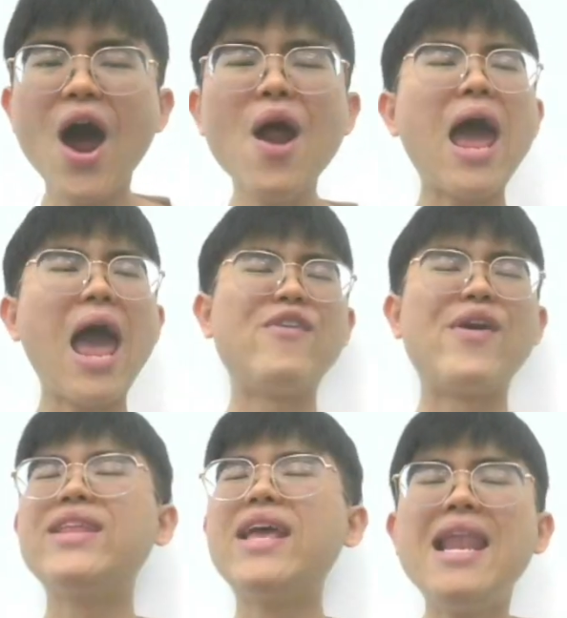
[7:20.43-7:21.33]
Alright
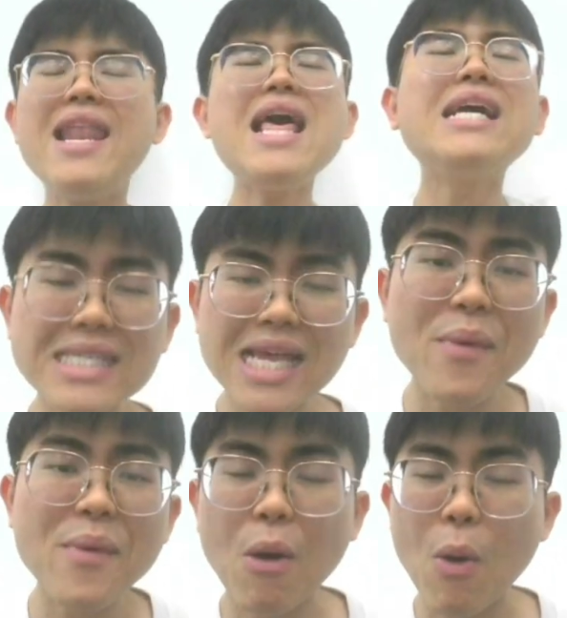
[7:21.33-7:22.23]
everyone, let's
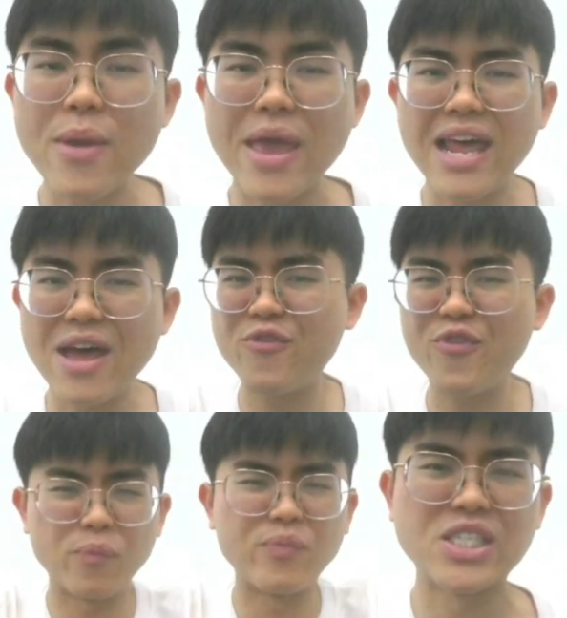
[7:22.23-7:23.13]
summarize what we learned
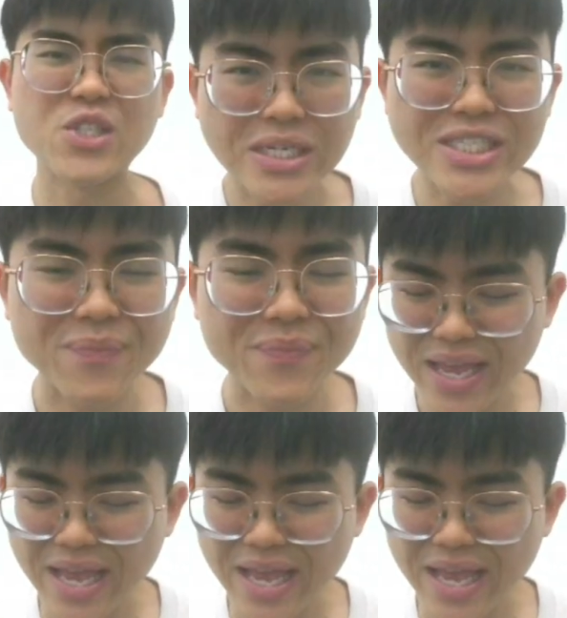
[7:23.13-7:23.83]
from this question.